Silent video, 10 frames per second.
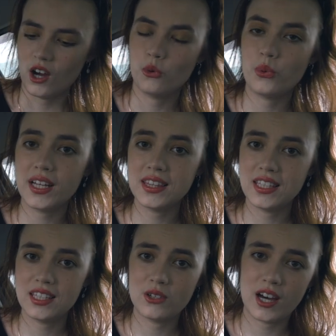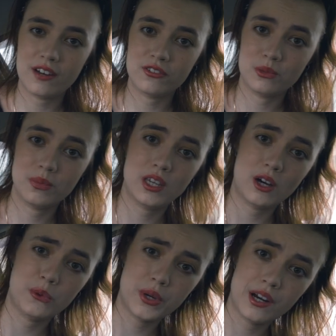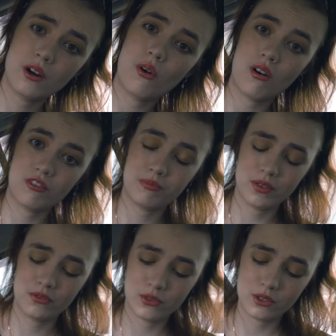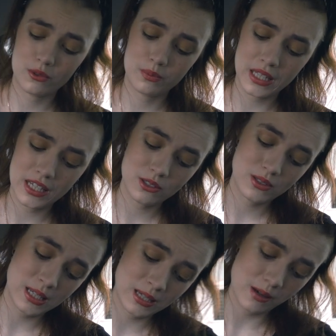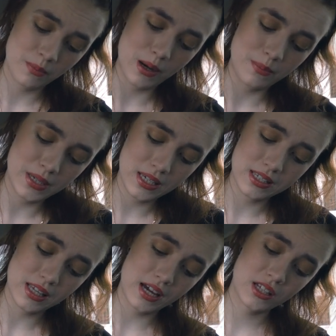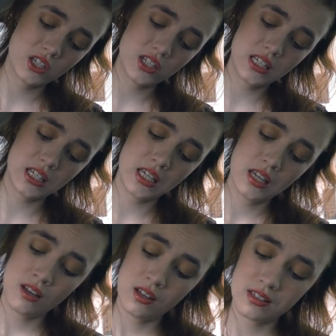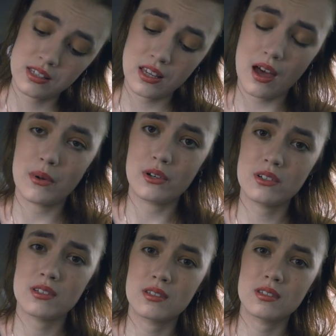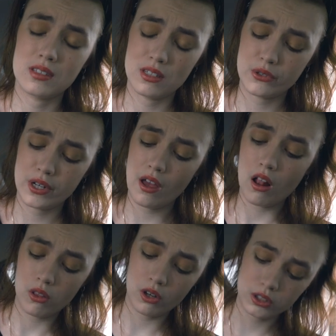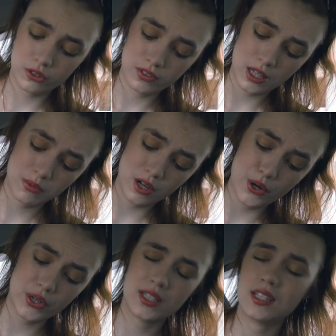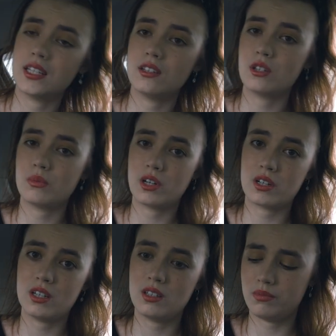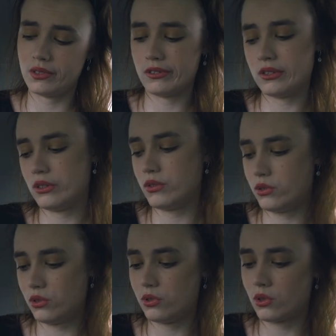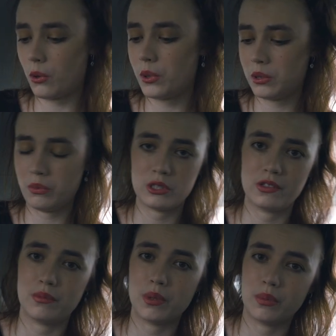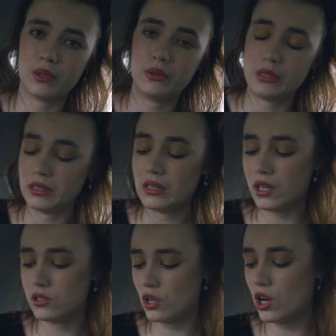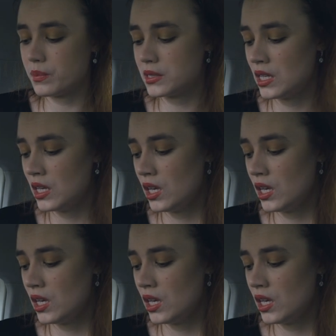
One thing you have to be aware of before you plan to take a puppy is actually scammers. There are a lot of them currently in the market because, you know, due to COVID, most of the people losing their jobs.